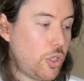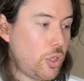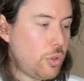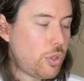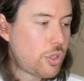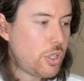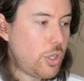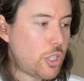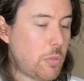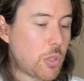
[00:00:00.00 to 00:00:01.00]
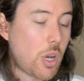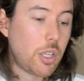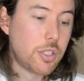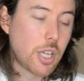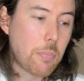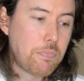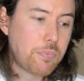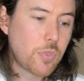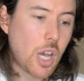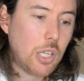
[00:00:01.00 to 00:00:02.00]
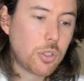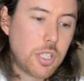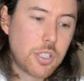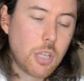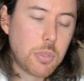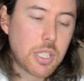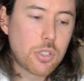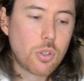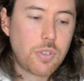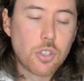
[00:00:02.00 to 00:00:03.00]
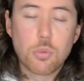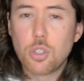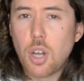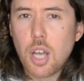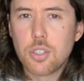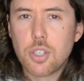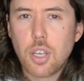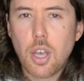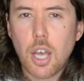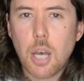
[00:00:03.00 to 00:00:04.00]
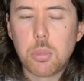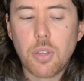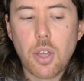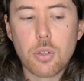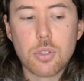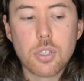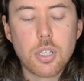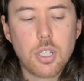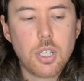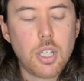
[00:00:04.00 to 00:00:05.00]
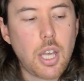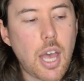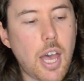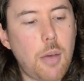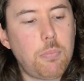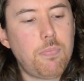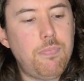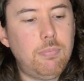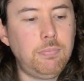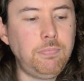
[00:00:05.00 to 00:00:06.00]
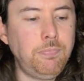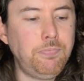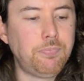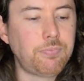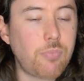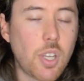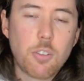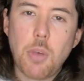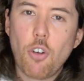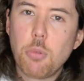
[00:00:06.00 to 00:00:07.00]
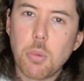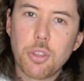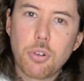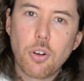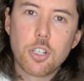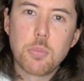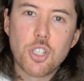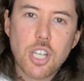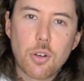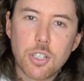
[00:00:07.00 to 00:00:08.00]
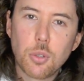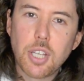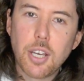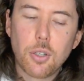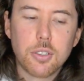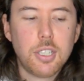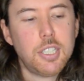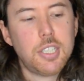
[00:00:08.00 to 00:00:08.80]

news to me as well, and I looked into them and that sort of thing. So I'm just going to answer a couple of those. So bear with me, my throat has been shouting all day or